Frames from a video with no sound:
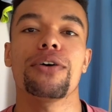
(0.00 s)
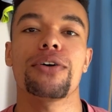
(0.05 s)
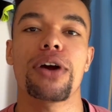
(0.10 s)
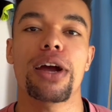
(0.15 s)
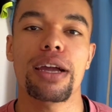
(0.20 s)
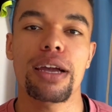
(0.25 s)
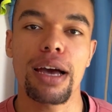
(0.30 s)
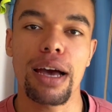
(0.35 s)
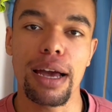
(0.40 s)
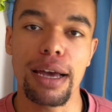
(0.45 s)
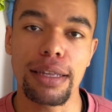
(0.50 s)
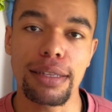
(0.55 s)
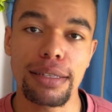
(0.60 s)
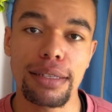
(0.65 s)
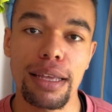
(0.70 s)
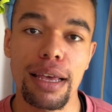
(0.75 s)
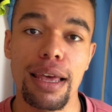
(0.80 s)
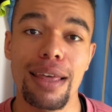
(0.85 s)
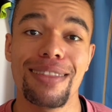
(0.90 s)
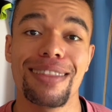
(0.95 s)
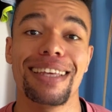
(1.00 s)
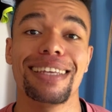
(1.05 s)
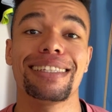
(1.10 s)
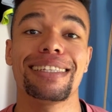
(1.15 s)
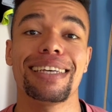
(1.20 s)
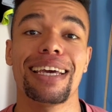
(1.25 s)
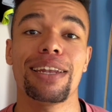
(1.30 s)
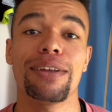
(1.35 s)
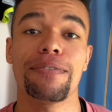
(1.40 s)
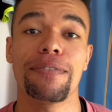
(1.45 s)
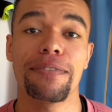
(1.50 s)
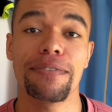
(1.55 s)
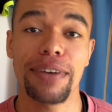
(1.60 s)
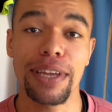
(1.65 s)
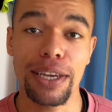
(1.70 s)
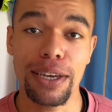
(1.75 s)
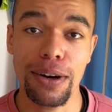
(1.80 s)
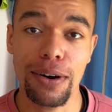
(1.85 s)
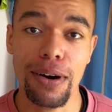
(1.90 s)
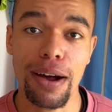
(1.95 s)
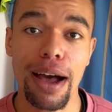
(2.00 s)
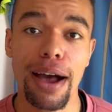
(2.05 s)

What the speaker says: All right, guys, this is the end of the video.